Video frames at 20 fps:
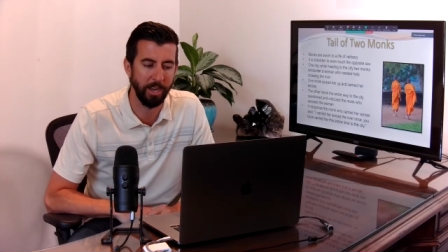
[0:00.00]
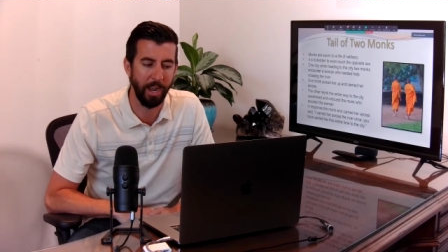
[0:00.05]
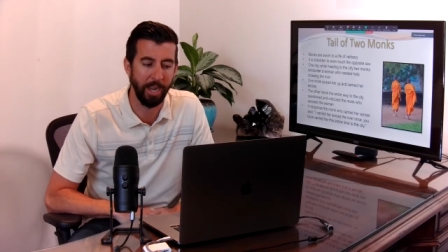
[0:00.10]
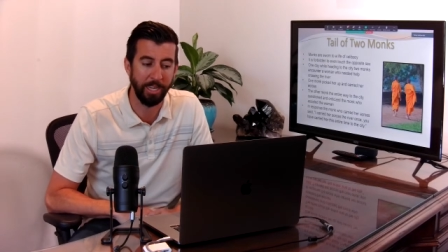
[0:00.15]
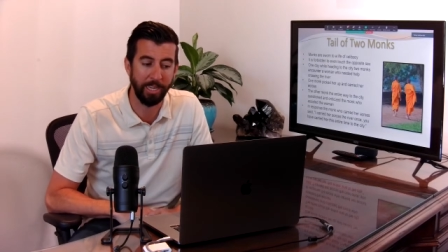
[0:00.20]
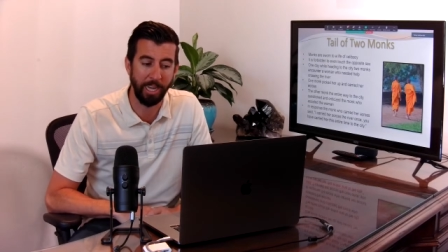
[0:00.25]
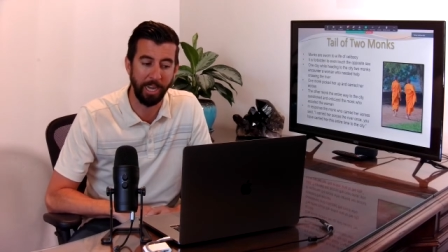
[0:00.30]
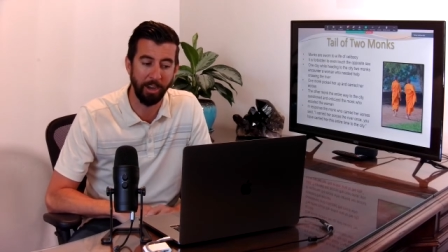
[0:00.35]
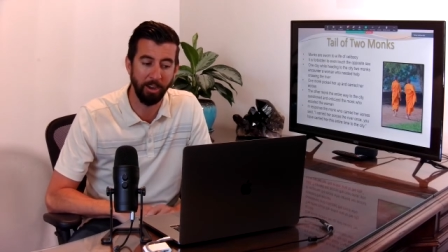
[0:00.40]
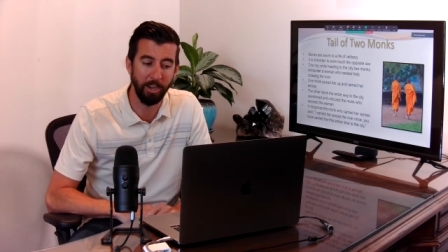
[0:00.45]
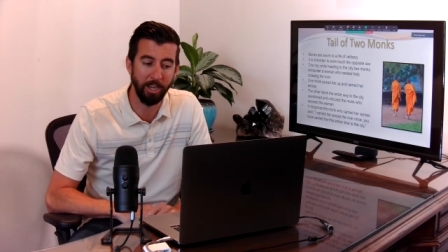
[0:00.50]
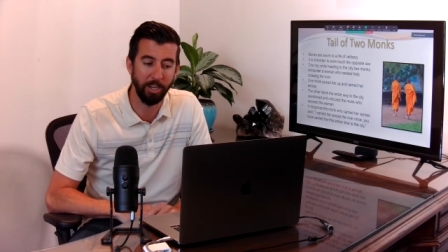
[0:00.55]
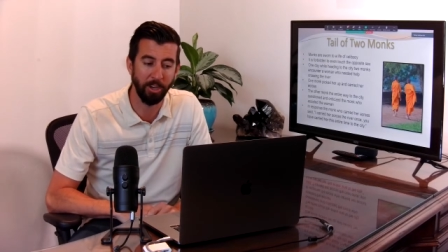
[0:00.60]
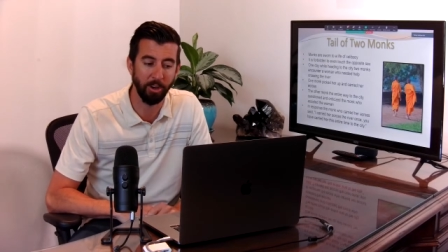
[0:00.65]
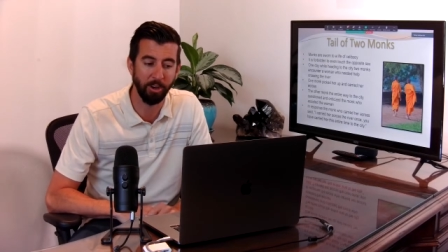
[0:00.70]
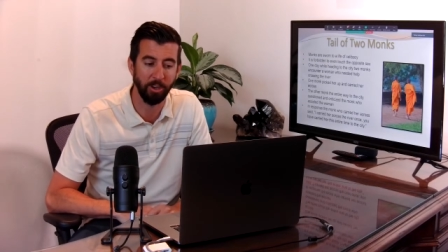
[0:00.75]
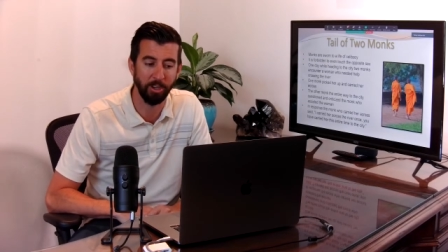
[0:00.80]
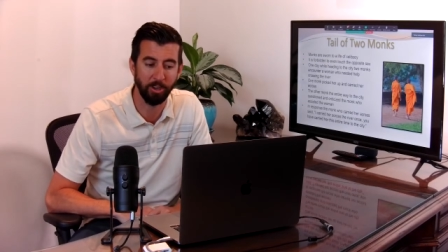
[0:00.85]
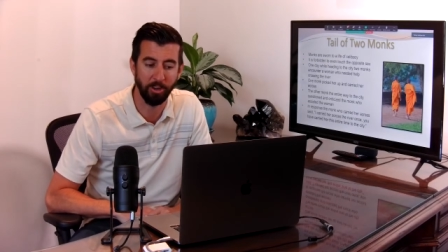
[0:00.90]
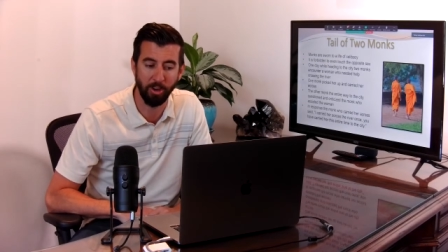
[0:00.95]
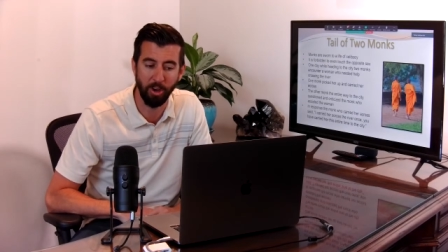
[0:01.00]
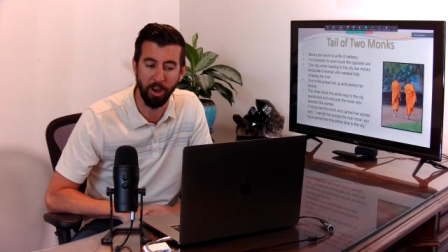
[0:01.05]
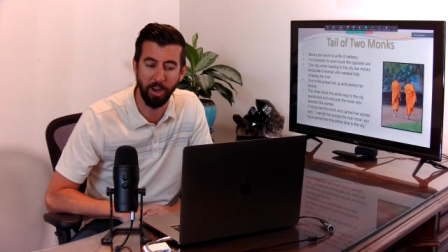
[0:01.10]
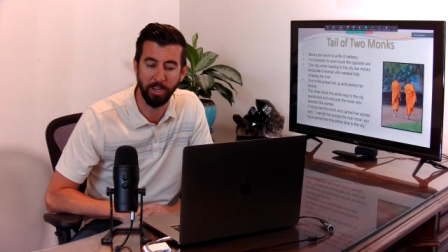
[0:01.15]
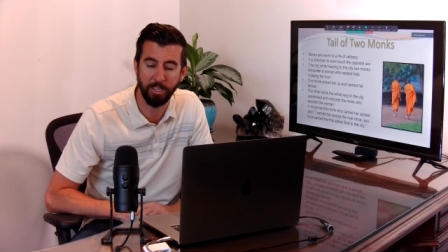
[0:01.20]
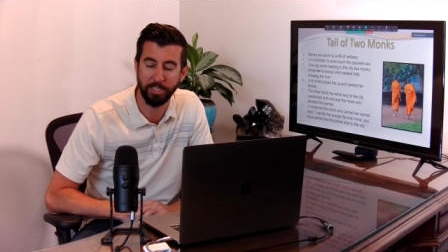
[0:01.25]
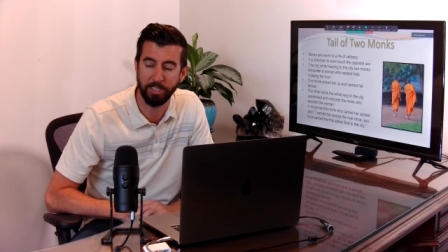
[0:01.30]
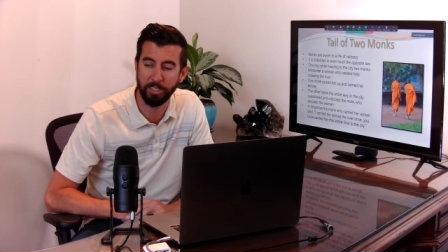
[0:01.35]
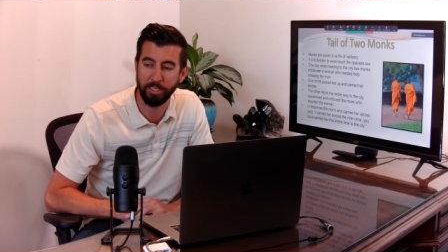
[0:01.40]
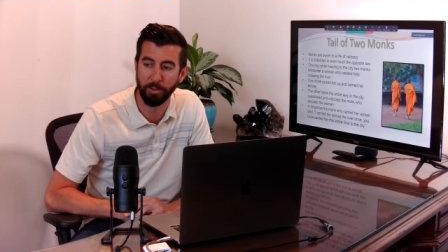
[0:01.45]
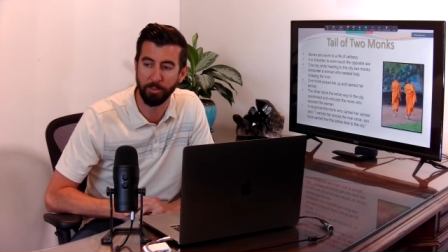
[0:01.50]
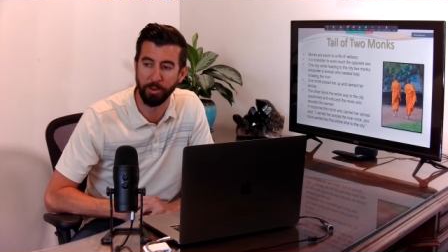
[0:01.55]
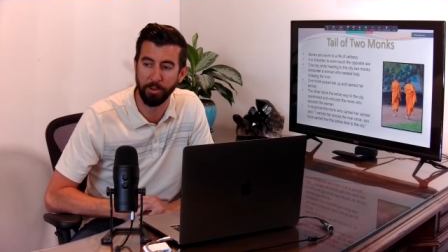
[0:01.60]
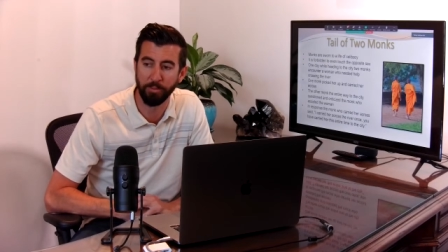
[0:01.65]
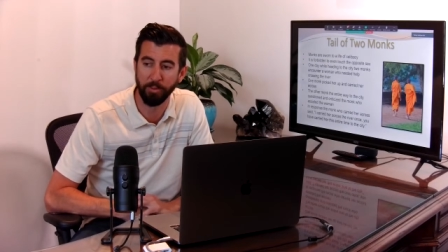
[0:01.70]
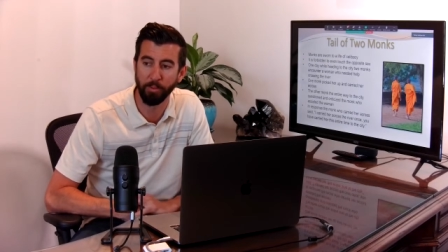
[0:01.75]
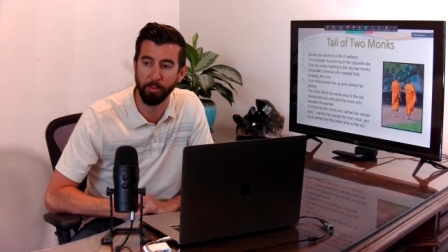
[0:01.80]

I carried her across the river